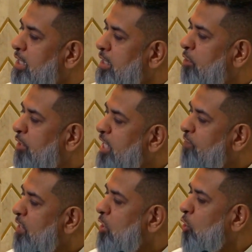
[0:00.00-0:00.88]
they're
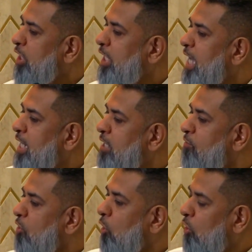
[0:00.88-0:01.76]
even looking at it
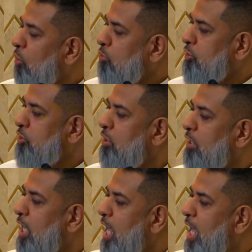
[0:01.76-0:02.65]
closer
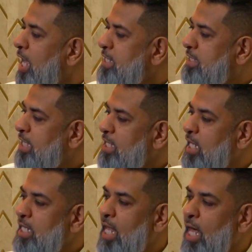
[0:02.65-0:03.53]
and saying
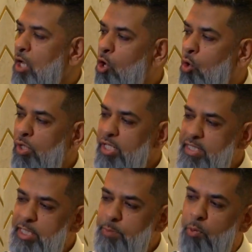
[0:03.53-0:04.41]
that not only is
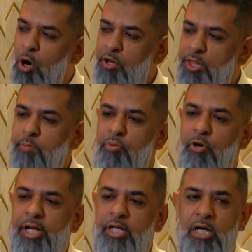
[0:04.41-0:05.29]
this part of the
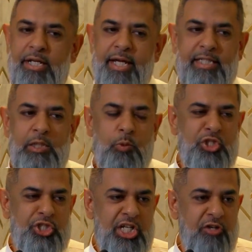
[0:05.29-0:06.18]
brain connected
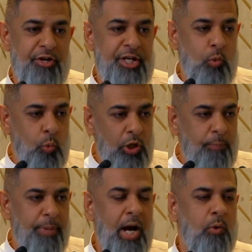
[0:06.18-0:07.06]
with generating
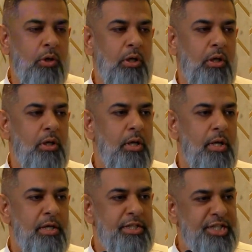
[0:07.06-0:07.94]
willpower,
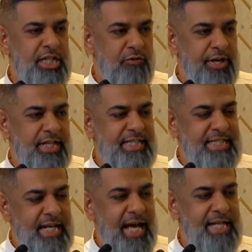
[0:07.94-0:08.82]
generating
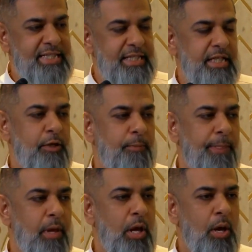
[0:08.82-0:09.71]
tenacity,
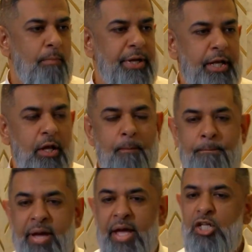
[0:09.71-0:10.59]
but it
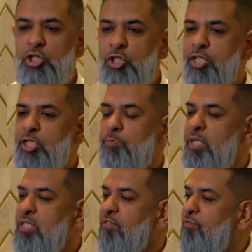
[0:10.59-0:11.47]
may just
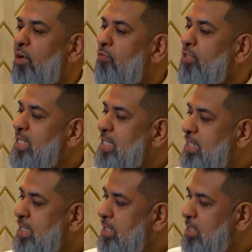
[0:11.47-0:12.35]
be the very
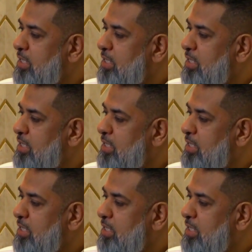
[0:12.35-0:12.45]
seat